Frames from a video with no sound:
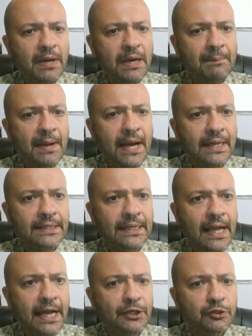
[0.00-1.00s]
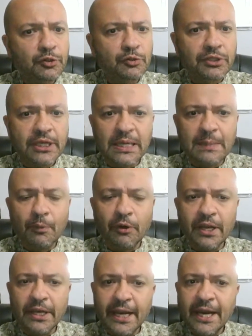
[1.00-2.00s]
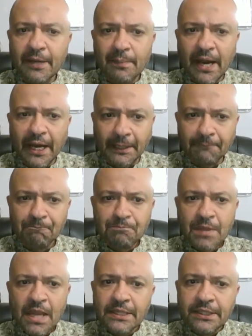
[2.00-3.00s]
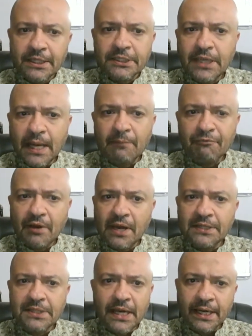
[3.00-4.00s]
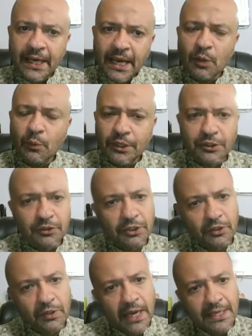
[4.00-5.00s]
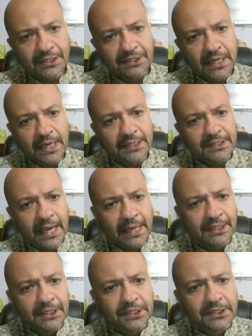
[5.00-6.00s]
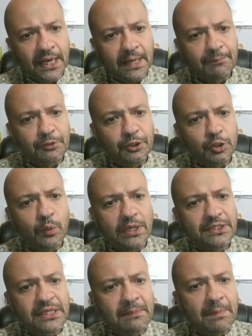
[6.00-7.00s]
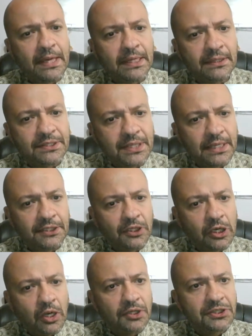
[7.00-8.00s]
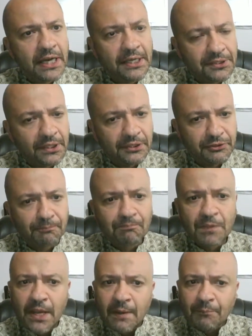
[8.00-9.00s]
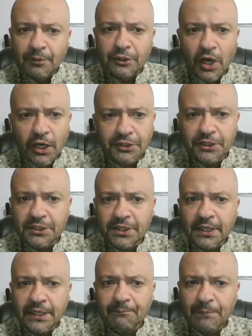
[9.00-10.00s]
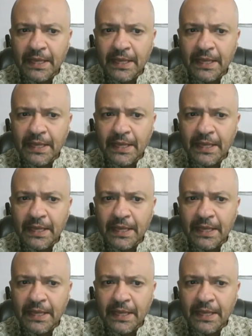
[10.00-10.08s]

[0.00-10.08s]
my back that I used to sleep on an airbag. This time, friends, I again went to the United States, and this time to USC Medical Center, Los Angeles. The doctors in